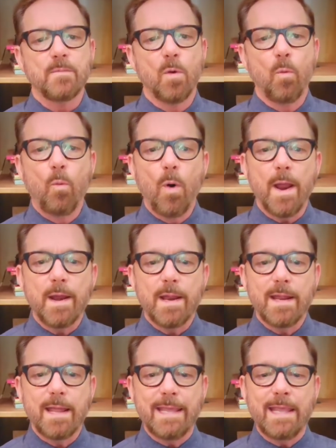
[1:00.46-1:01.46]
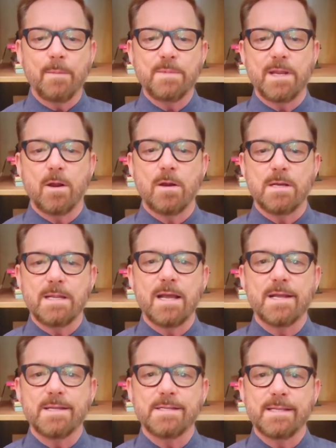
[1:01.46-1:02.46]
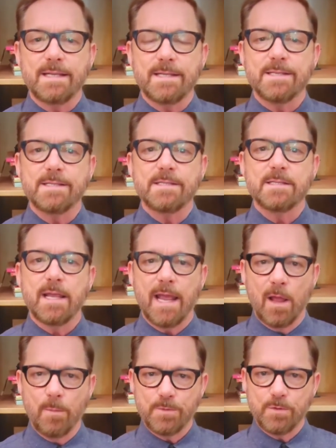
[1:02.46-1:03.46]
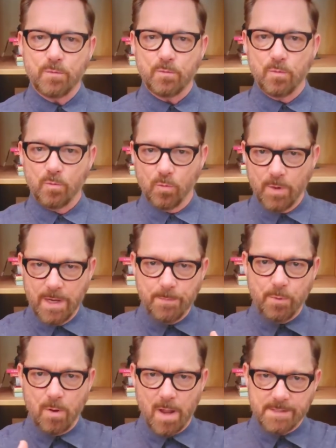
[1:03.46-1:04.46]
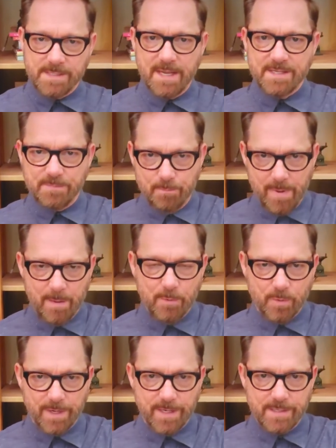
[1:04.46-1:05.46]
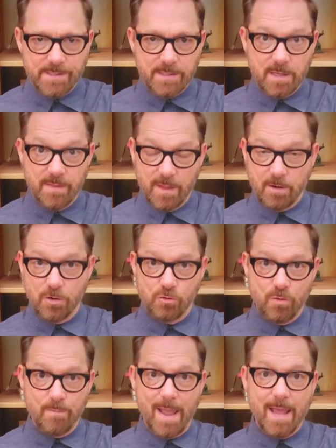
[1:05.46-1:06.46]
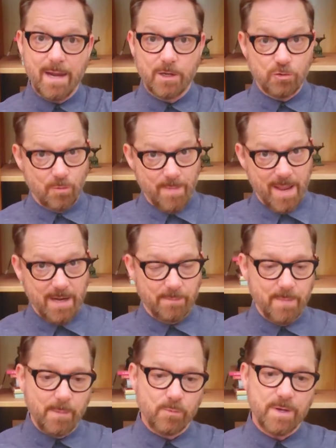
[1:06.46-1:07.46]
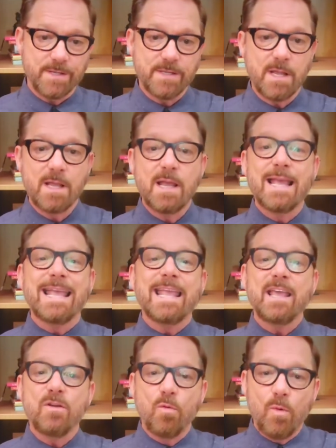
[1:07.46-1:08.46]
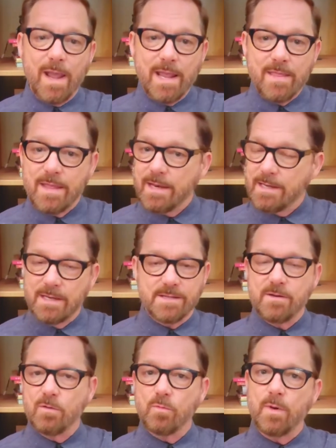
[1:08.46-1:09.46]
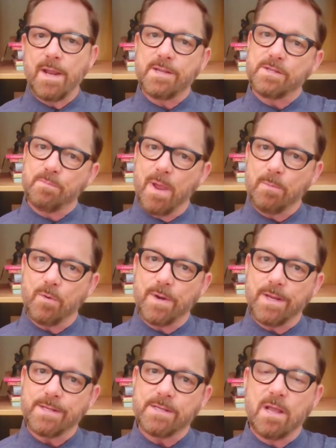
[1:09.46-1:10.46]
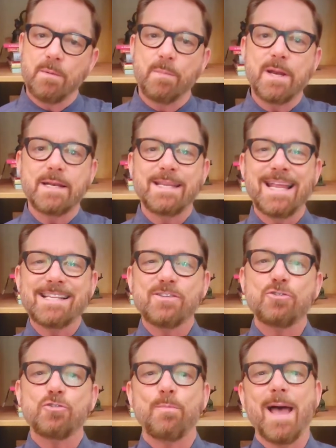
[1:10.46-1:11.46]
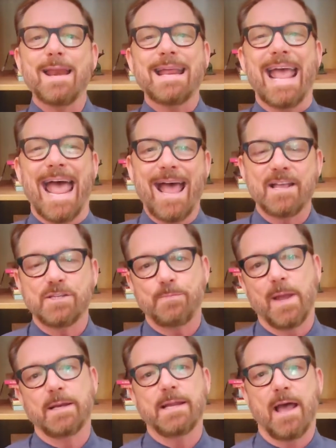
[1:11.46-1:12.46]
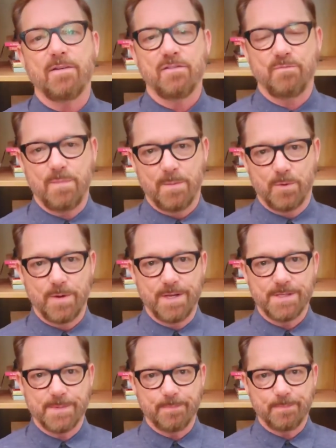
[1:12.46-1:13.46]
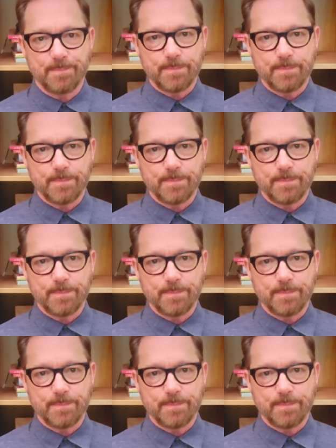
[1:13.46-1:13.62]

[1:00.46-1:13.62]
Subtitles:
What EMDR does is help to reprocess memories that are traumatic memories, in a way that it doesn't erase memories, but it takes the traumatic aspect out of memories.